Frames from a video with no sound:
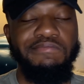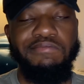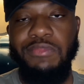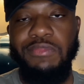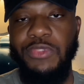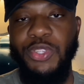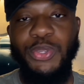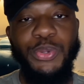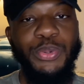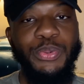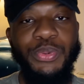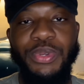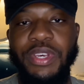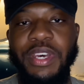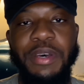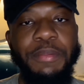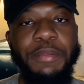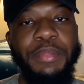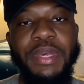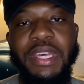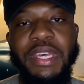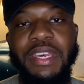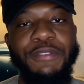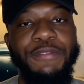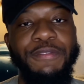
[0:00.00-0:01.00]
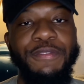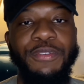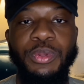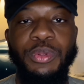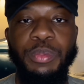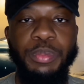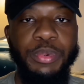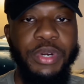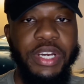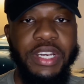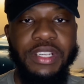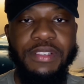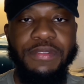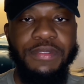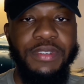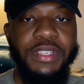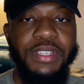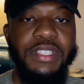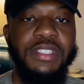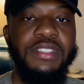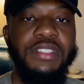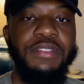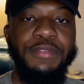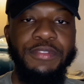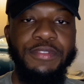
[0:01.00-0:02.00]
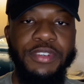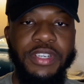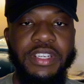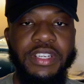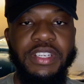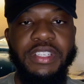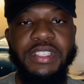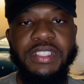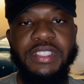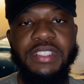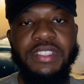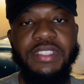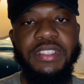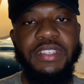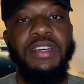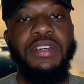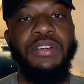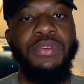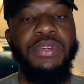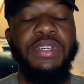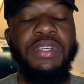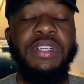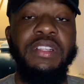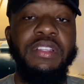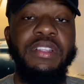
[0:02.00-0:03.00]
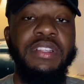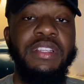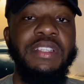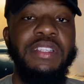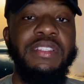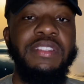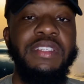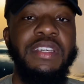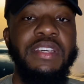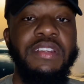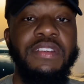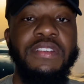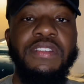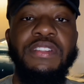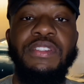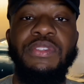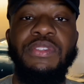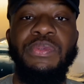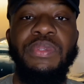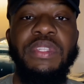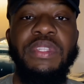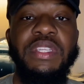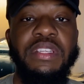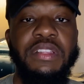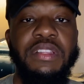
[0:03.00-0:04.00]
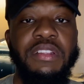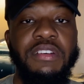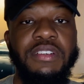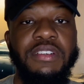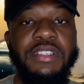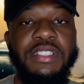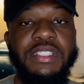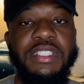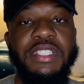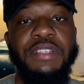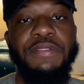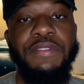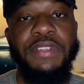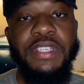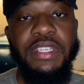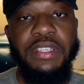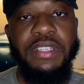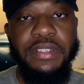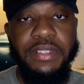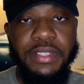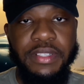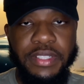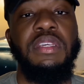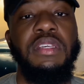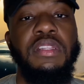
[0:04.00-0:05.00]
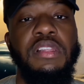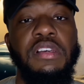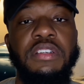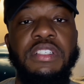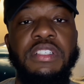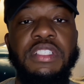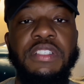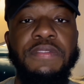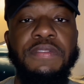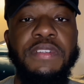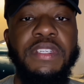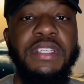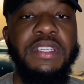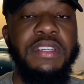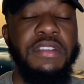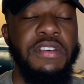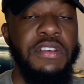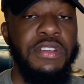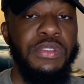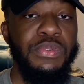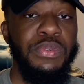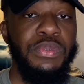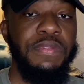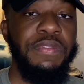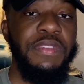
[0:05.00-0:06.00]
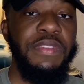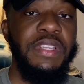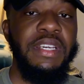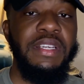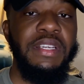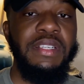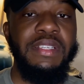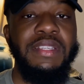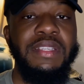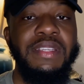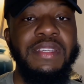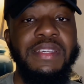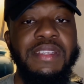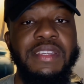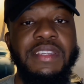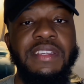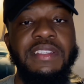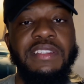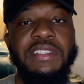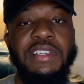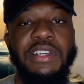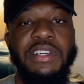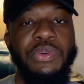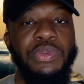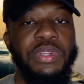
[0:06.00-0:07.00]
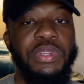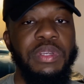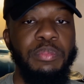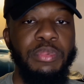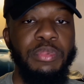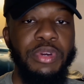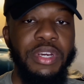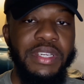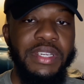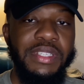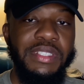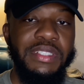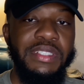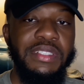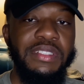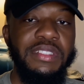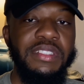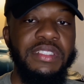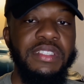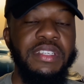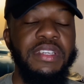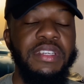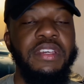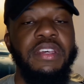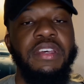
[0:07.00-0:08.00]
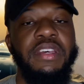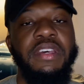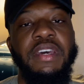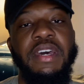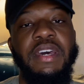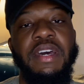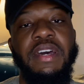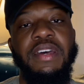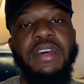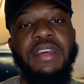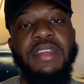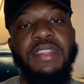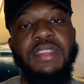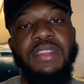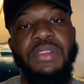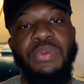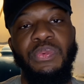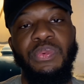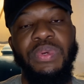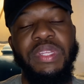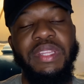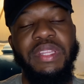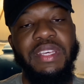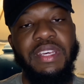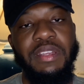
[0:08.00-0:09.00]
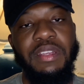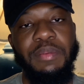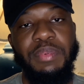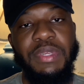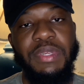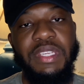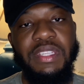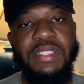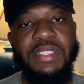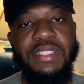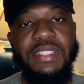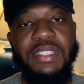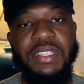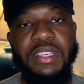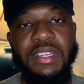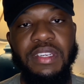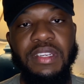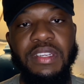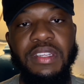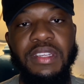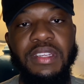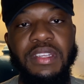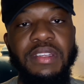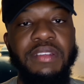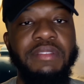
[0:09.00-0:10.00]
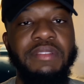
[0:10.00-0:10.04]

do not pay full price for this fragrance. Now let's get on to the longevity. The longevity does reflect the discounted prices, and with that being said,